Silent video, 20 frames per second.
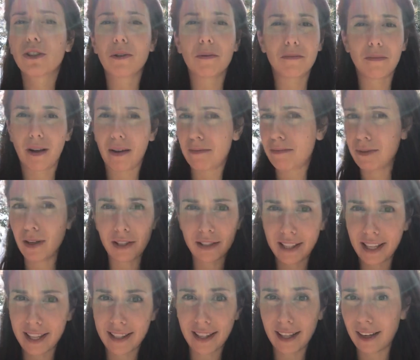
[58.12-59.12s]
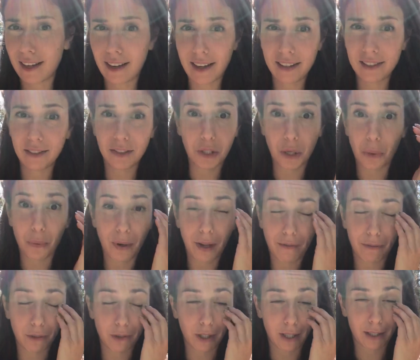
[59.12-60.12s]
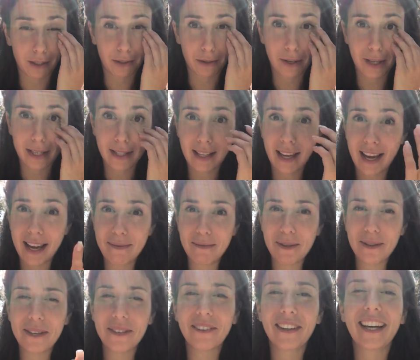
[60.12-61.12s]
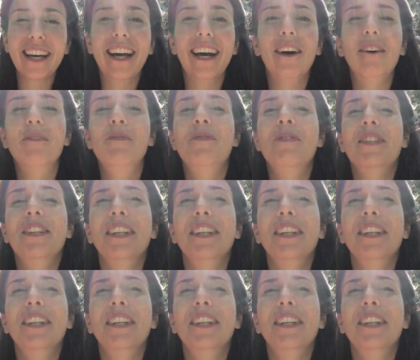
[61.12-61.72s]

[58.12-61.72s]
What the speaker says: do. I'm not saying that I don't ever look at screens. Hey, I'm doing it right now.